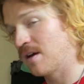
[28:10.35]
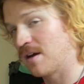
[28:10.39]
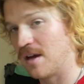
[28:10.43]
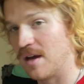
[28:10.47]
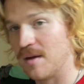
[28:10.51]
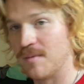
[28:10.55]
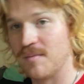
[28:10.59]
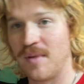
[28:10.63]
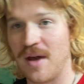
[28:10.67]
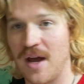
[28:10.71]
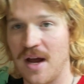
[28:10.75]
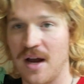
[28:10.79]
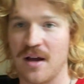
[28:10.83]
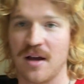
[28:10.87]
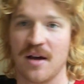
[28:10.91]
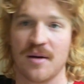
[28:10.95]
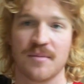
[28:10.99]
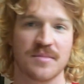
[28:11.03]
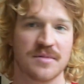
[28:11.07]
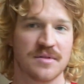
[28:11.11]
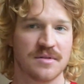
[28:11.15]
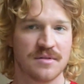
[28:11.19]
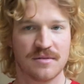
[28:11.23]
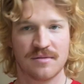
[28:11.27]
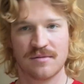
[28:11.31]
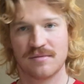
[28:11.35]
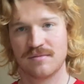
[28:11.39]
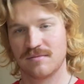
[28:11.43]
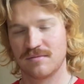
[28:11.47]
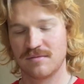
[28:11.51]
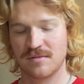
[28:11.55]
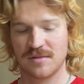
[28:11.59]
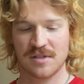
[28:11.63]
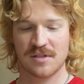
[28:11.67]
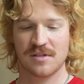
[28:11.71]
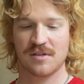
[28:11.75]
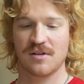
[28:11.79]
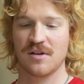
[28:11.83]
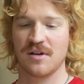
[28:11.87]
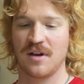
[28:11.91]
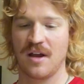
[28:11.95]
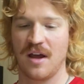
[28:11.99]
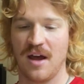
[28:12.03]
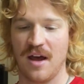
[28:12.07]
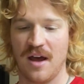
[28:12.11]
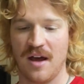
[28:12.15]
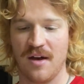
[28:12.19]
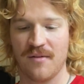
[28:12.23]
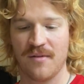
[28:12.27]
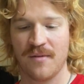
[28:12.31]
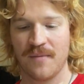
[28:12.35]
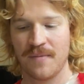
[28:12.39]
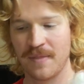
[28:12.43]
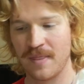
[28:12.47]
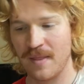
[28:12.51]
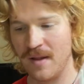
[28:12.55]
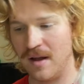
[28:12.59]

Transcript: Again, backups. It's good to have.